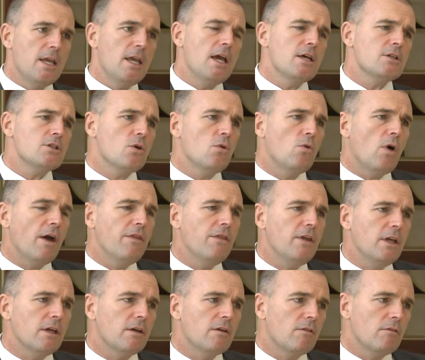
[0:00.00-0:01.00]
Yeah, so I
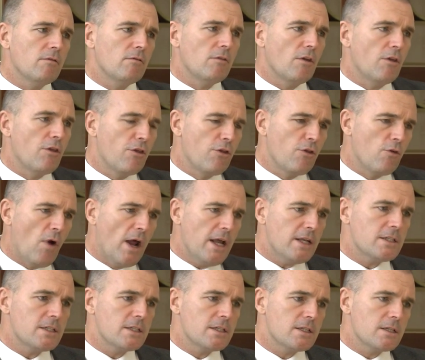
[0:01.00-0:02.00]
think the
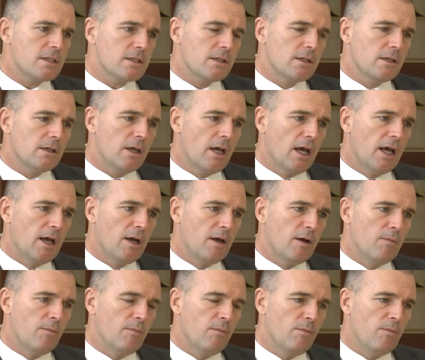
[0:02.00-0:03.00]
threats,
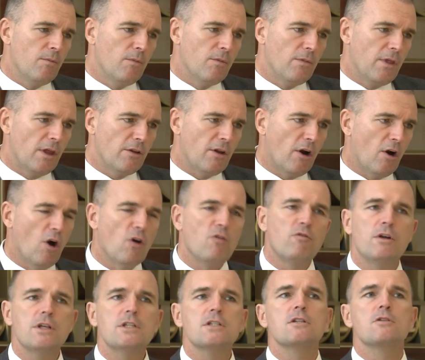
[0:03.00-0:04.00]
that there are
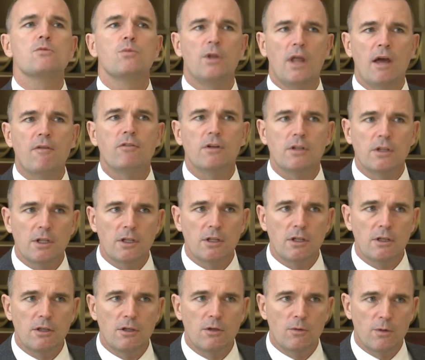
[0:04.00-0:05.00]
risks with everything
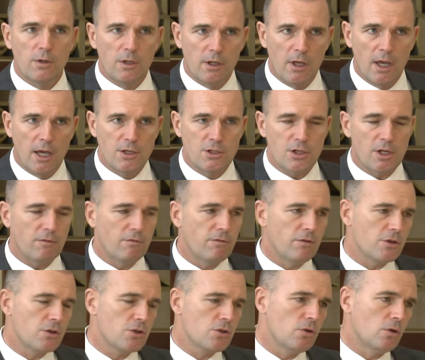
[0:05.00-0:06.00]
that you engage in,
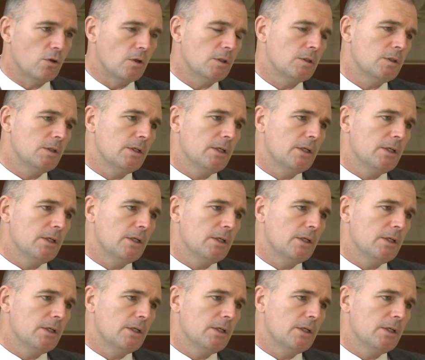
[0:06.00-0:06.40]
for sure.